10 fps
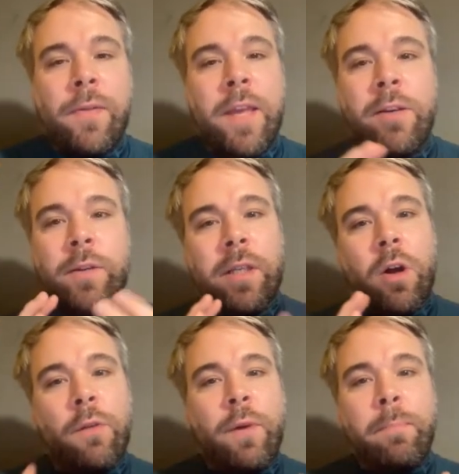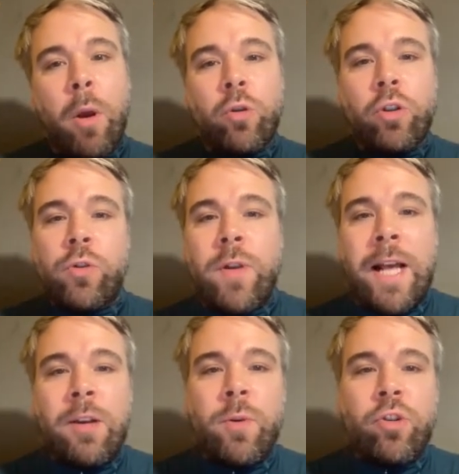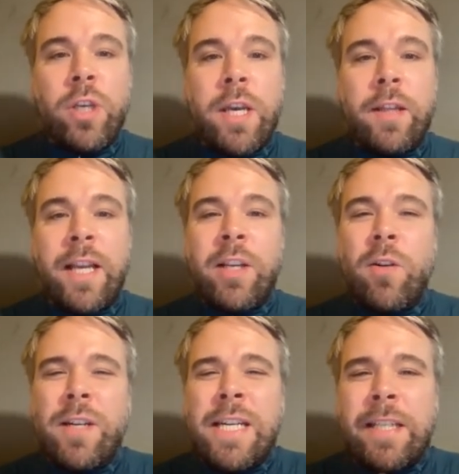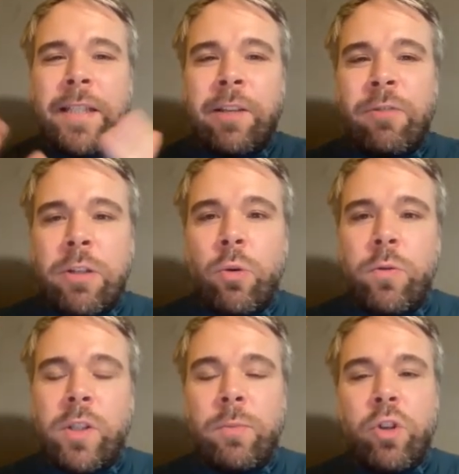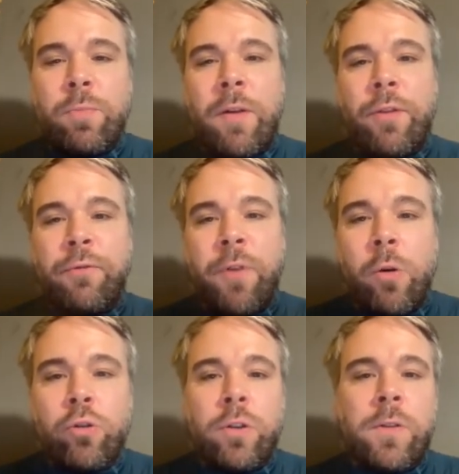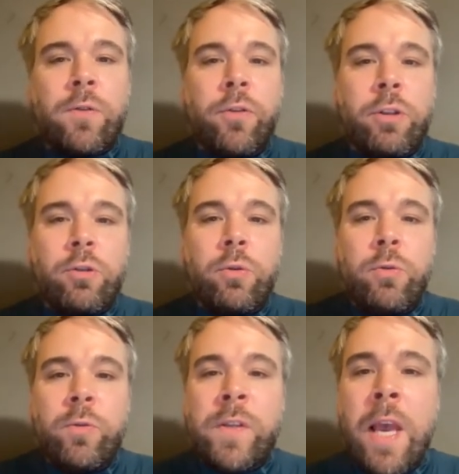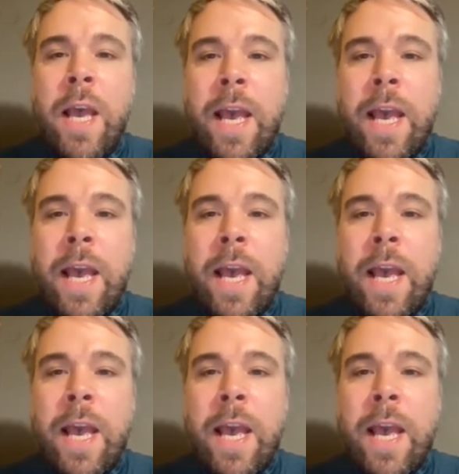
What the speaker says: They use a lot of emotional language here. They don't necessarily talk so much about the functions or the tools.